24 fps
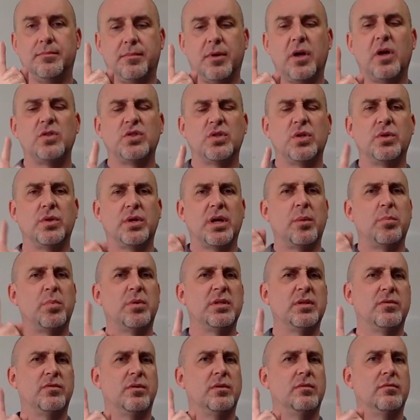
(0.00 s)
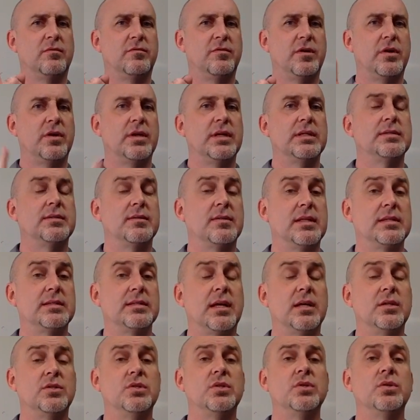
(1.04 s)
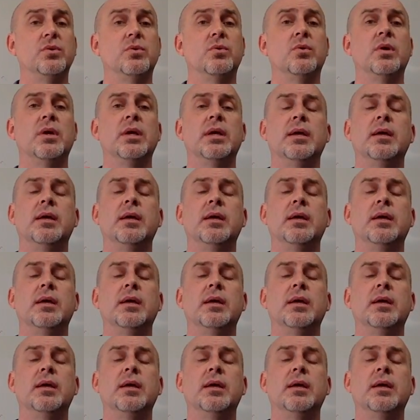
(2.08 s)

I'll show you a couple different variants of that sign too.